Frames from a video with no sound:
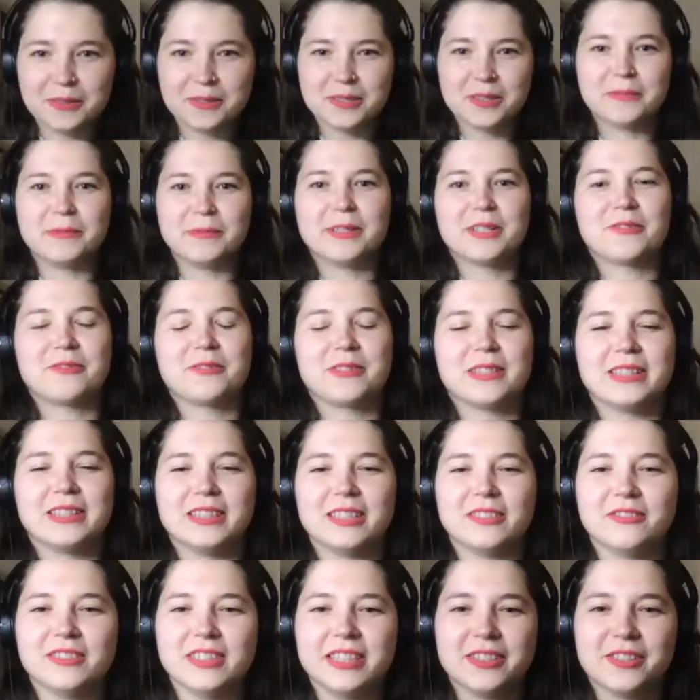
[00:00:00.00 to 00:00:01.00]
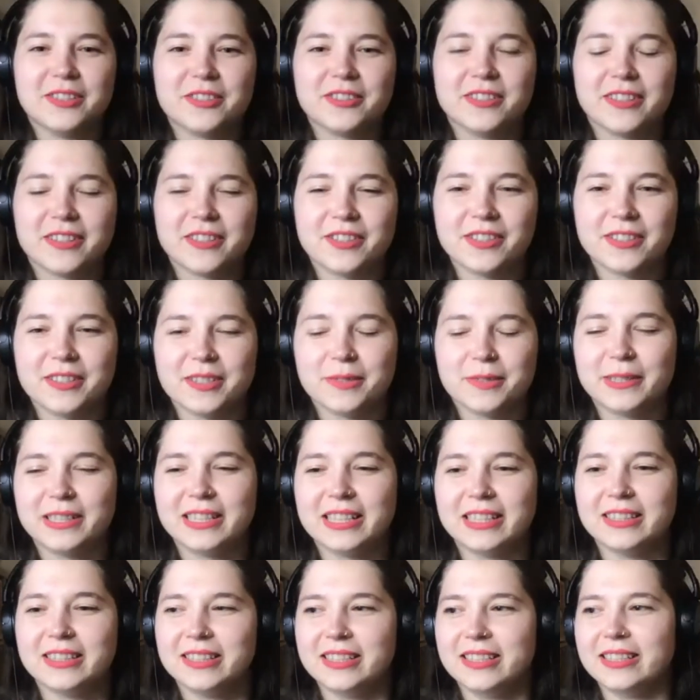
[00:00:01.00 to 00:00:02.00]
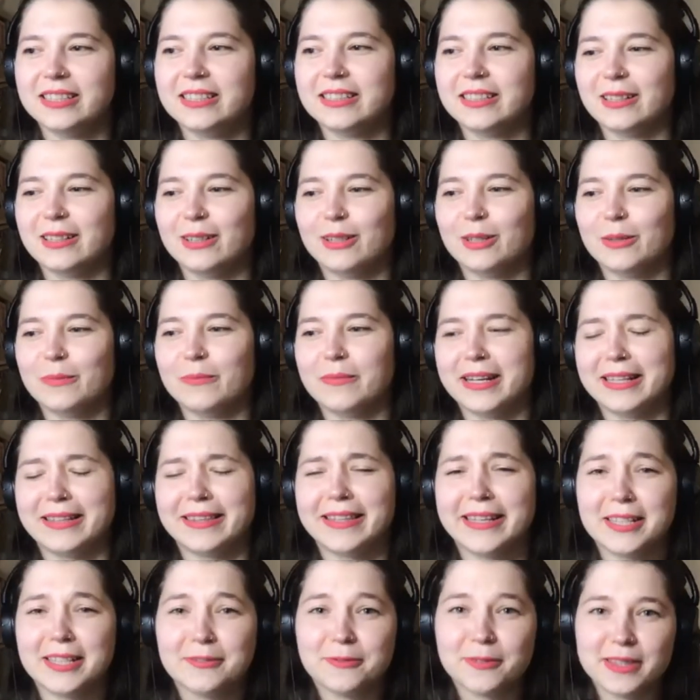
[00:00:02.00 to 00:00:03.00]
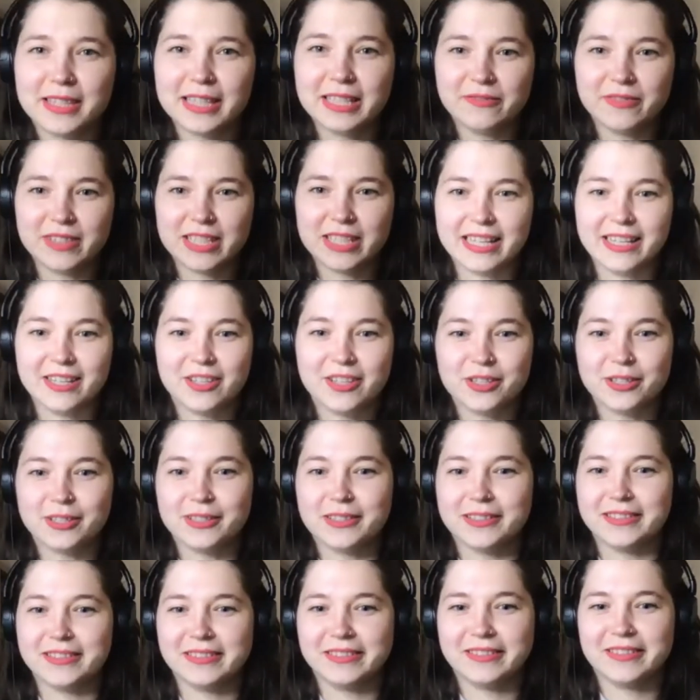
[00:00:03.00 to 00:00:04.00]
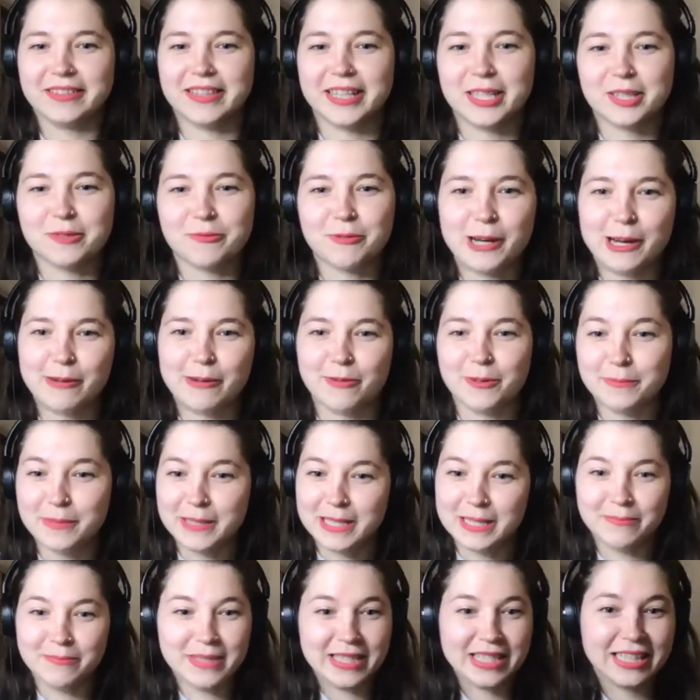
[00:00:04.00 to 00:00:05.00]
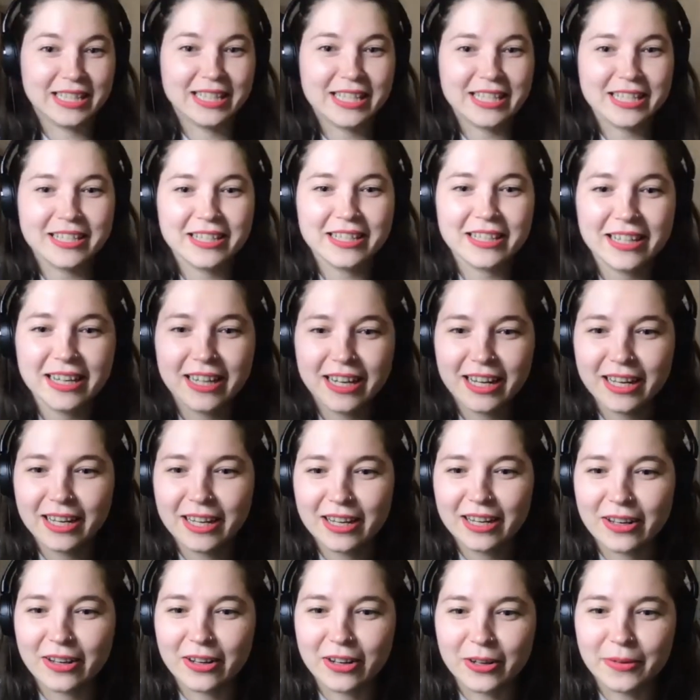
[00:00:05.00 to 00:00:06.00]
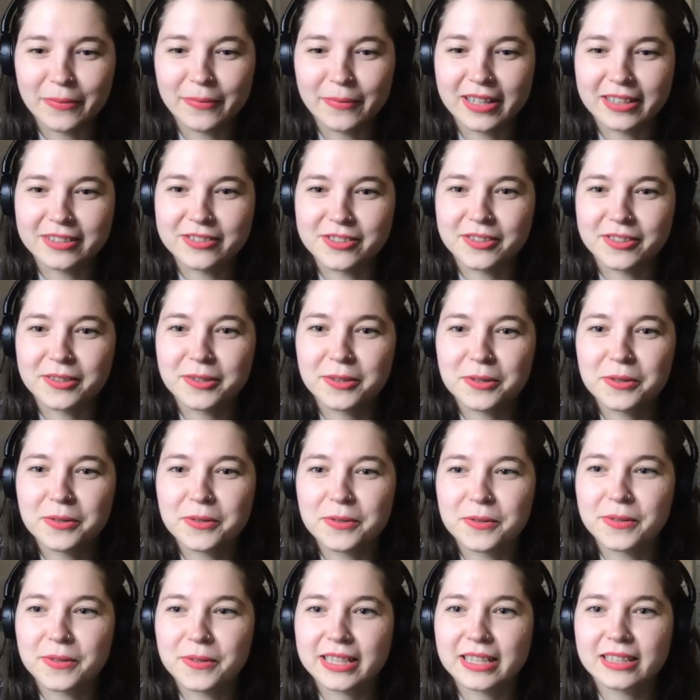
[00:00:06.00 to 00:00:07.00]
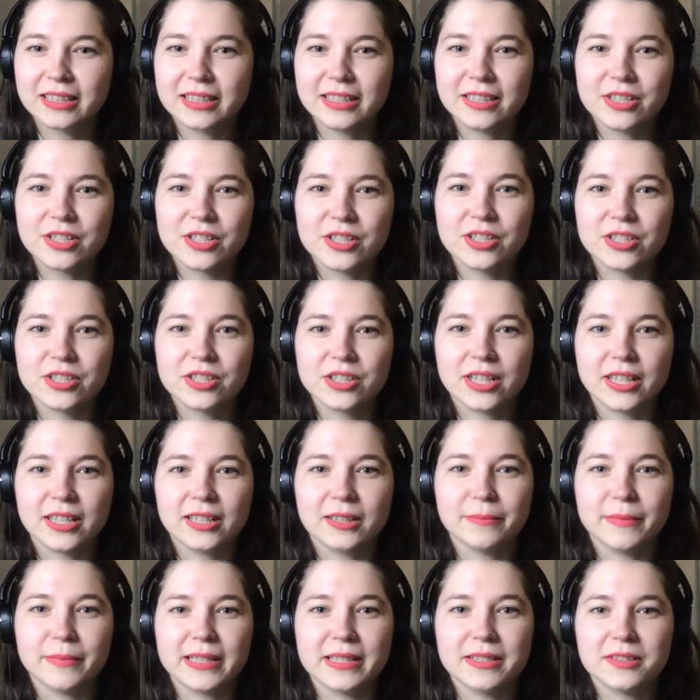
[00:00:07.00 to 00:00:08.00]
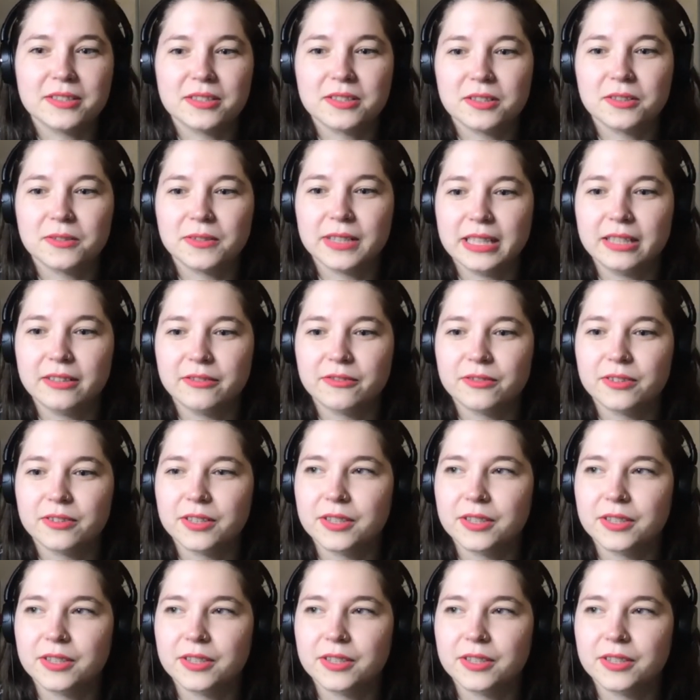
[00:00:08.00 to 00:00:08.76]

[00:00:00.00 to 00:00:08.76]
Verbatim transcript: you so much for that lovely introduction as well, Ali. Um, and thanks for the invitation. Thanks for everybody being here. Um, I'll just quickly share my screen for